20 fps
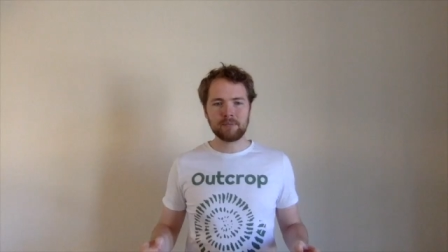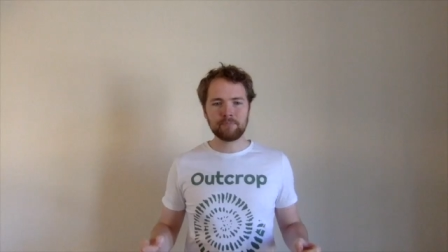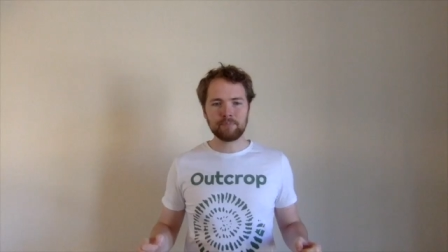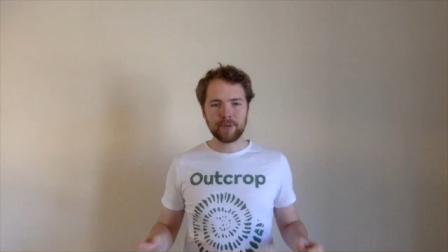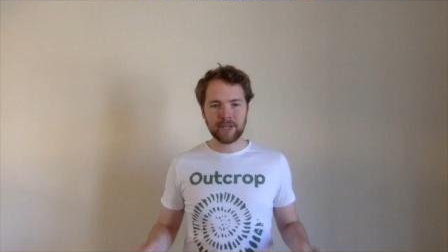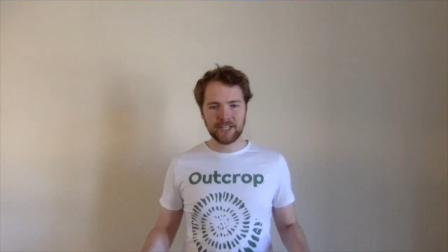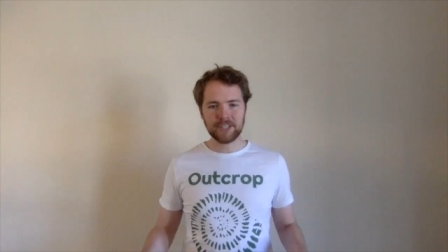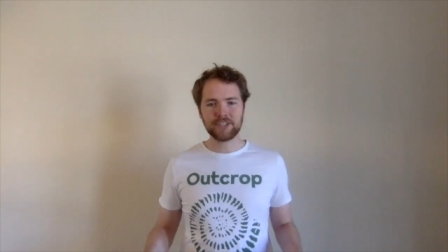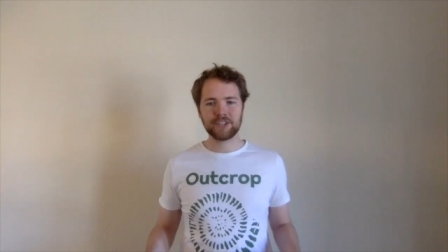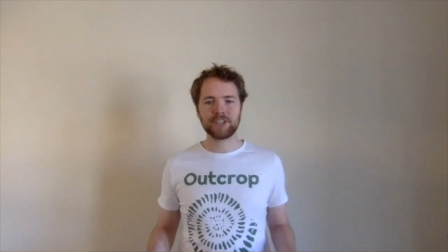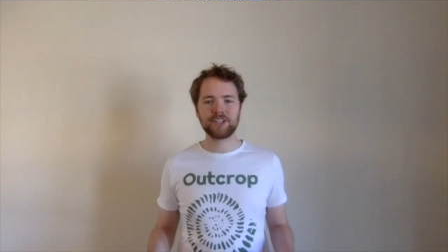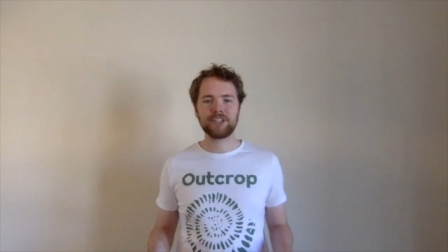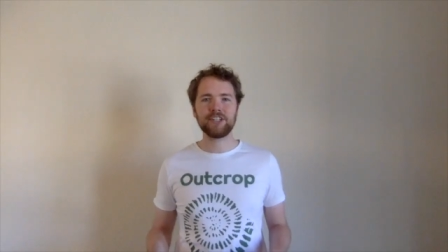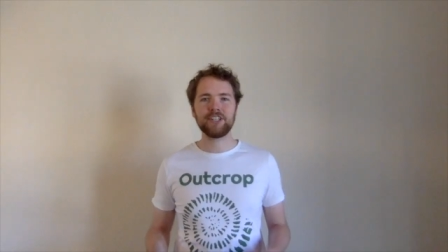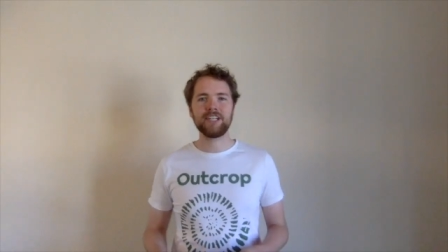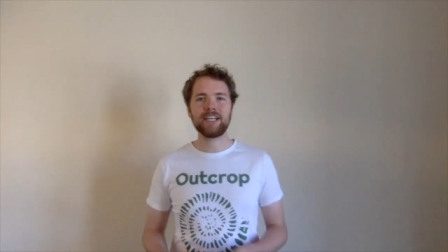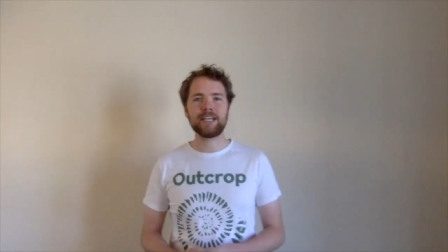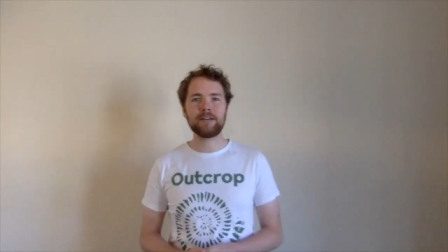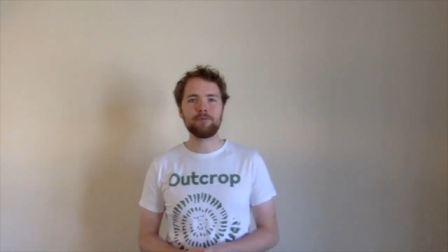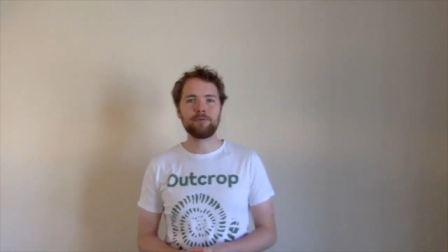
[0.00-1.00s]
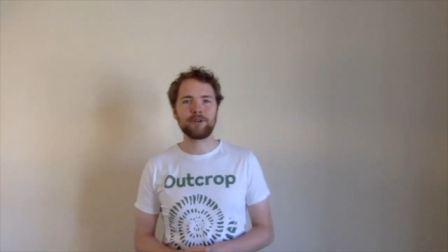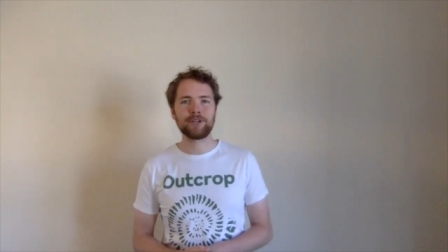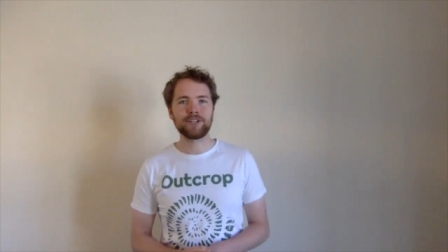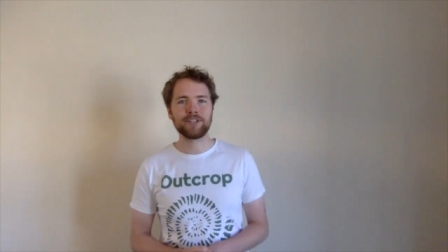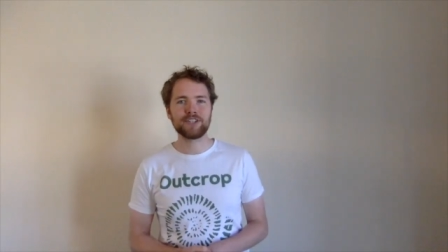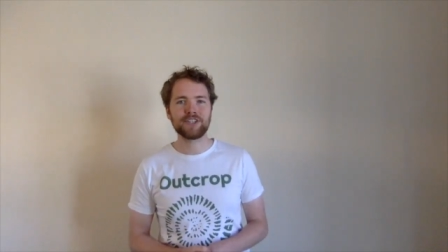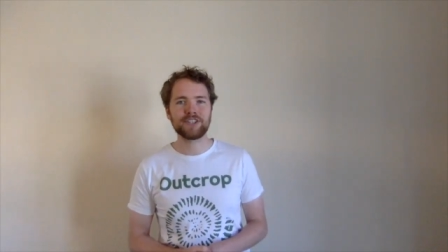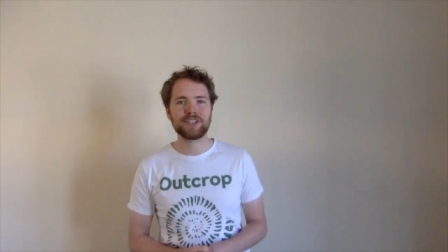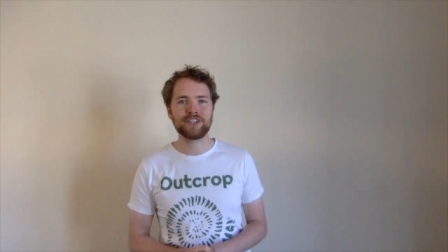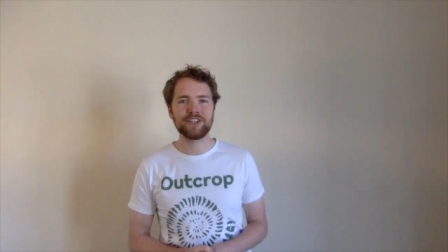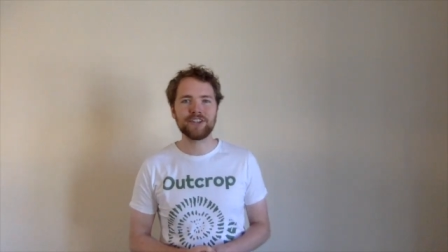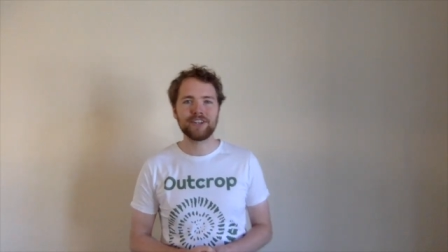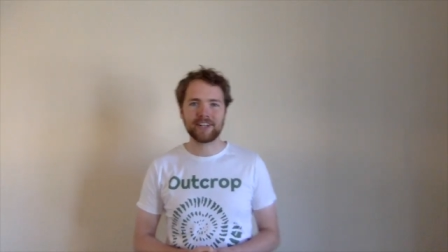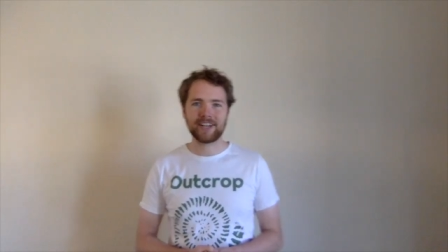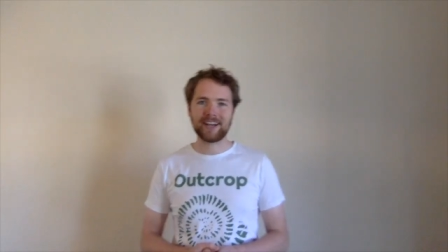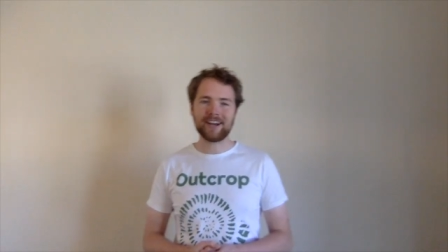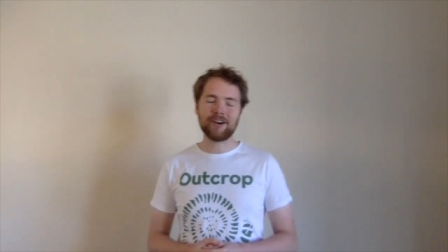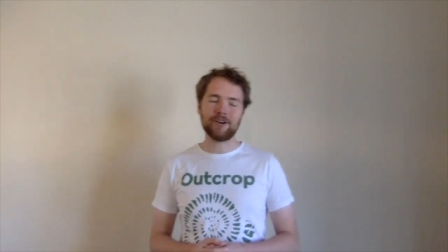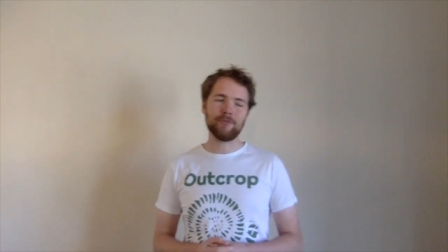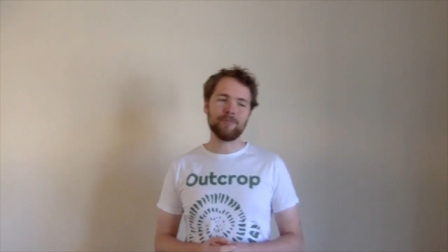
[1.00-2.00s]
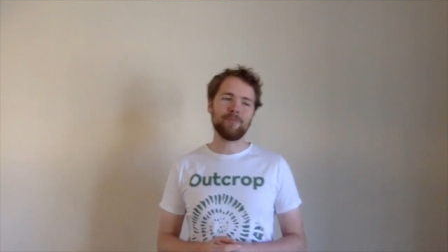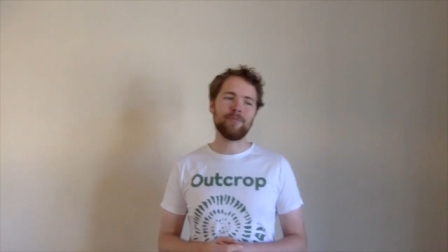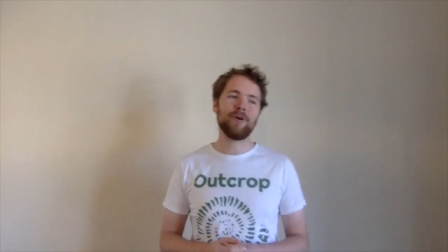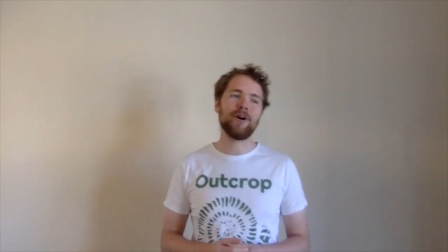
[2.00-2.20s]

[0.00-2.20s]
Basically we're going to start out